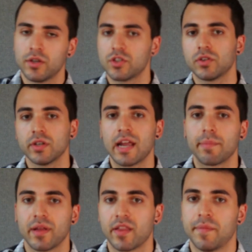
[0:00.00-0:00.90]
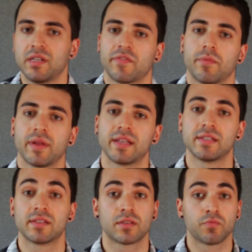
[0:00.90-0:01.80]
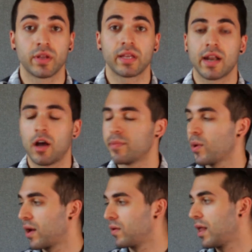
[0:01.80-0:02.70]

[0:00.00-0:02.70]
Just learn how to play them in different places is really gonna help you out a